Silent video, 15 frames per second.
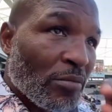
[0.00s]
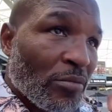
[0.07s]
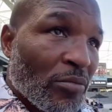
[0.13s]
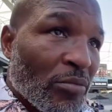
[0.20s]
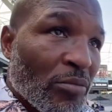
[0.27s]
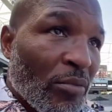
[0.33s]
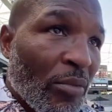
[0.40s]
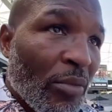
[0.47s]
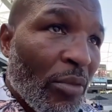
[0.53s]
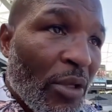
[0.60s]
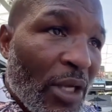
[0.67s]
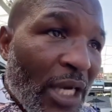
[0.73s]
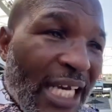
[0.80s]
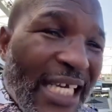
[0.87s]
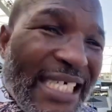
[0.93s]
is
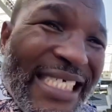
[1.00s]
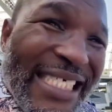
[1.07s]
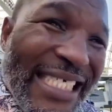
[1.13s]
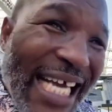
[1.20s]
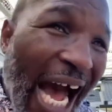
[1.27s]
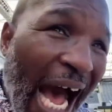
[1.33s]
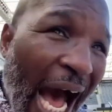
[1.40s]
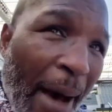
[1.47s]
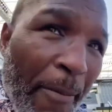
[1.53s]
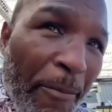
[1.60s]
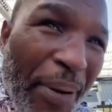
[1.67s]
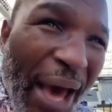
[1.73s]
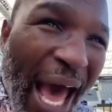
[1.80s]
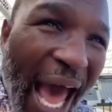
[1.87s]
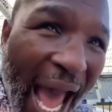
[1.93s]
on
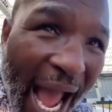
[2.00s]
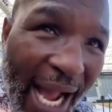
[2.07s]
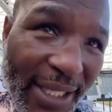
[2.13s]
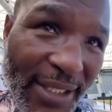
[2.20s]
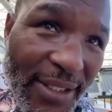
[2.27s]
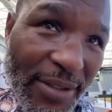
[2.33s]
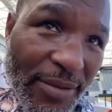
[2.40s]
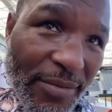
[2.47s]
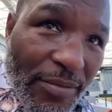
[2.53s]
this fight.